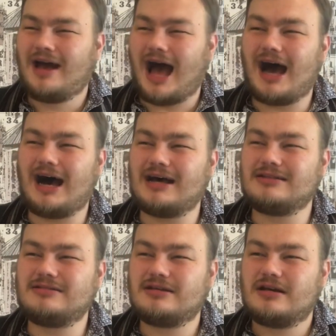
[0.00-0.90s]

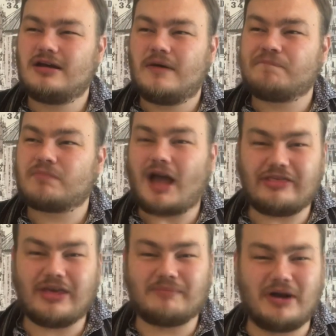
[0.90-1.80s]
And I
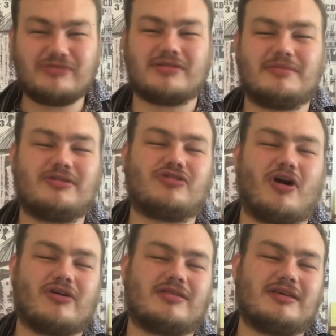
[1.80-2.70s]
think most of the
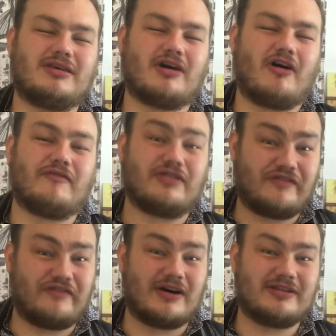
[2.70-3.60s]
majority of the
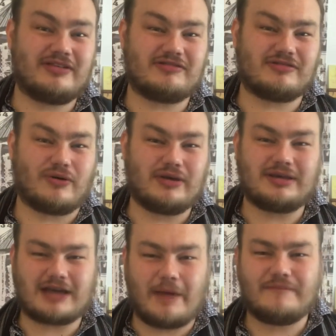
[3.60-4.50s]
fun of this story
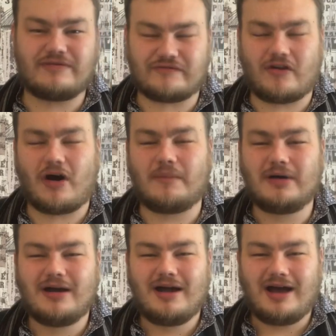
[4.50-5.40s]
comes from
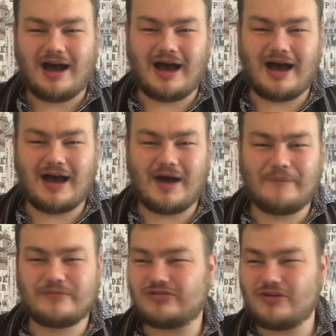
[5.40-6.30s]

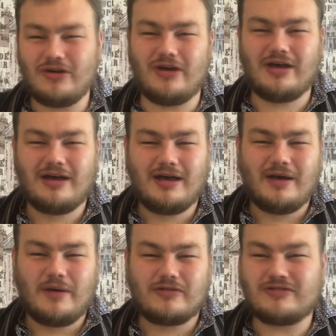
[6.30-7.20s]
just her
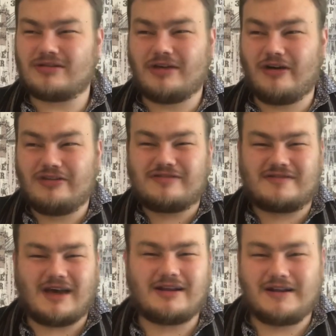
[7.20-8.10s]

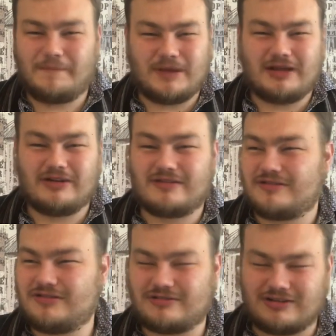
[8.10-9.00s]
sudden appearance.
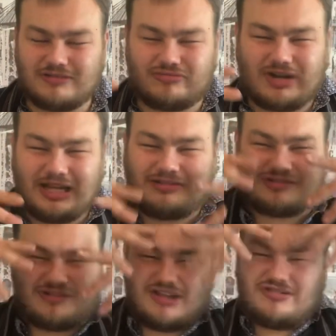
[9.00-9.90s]
And she's got this really
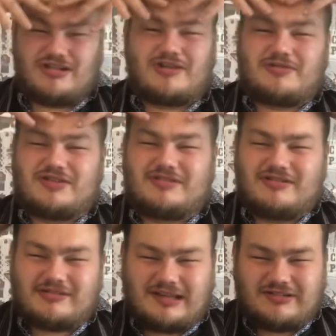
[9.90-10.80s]
strange look where she
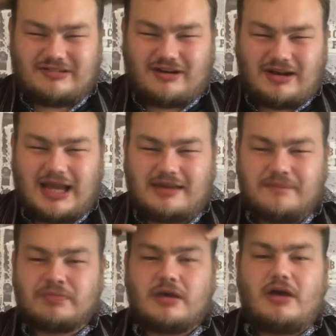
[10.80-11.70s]
looks like she's got like
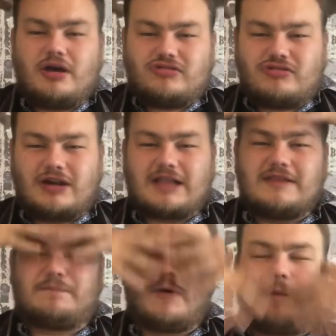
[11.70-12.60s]

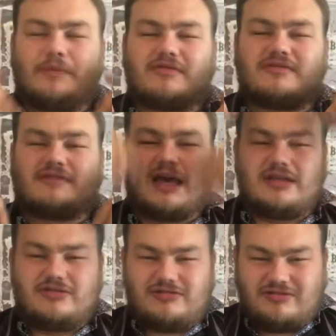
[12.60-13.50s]
this purple
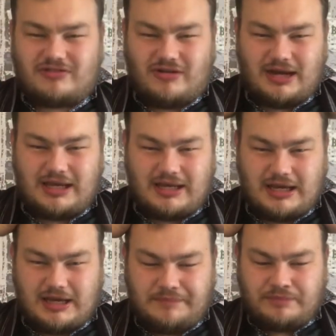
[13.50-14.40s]
skin. She's got like
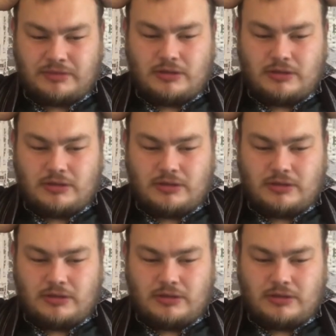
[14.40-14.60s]
a